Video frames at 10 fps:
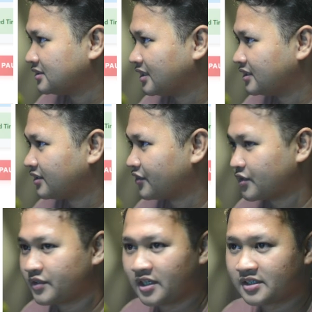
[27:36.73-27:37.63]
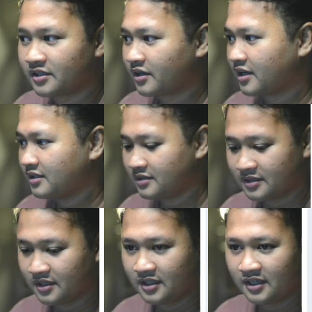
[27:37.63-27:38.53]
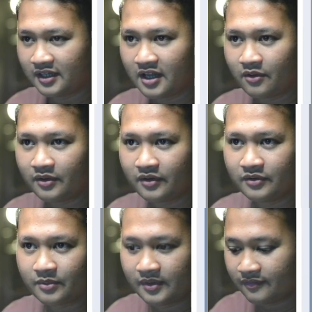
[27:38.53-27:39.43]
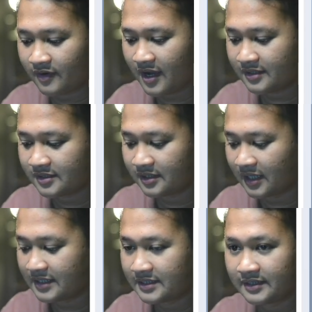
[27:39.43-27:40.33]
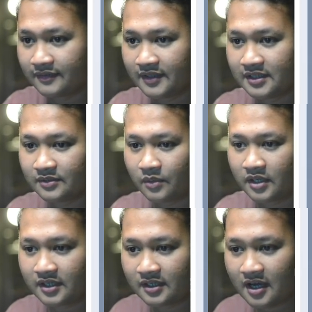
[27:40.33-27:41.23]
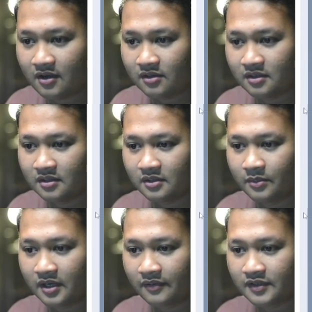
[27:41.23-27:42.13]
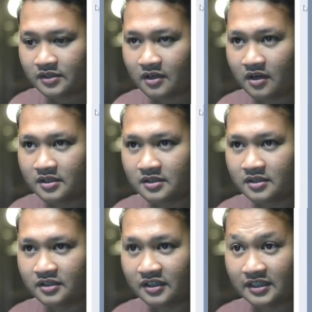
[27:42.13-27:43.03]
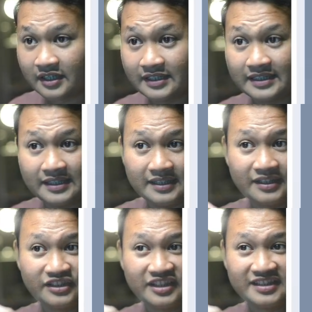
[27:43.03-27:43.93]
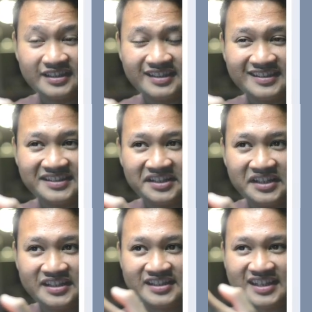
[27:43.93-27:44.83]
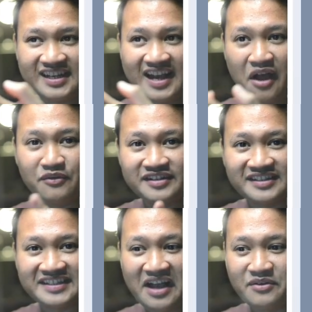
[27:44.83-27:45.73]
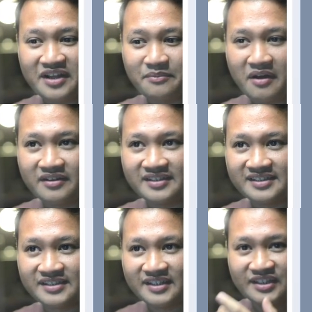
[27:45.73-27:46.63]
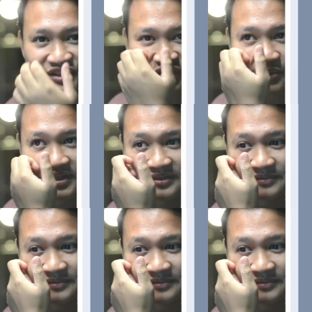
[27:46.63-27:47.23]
JavaScript, okay. Now we're going to refresh. Let's see if it's working now. Whenever it starts, it's good. You can see it's countdown button is showing.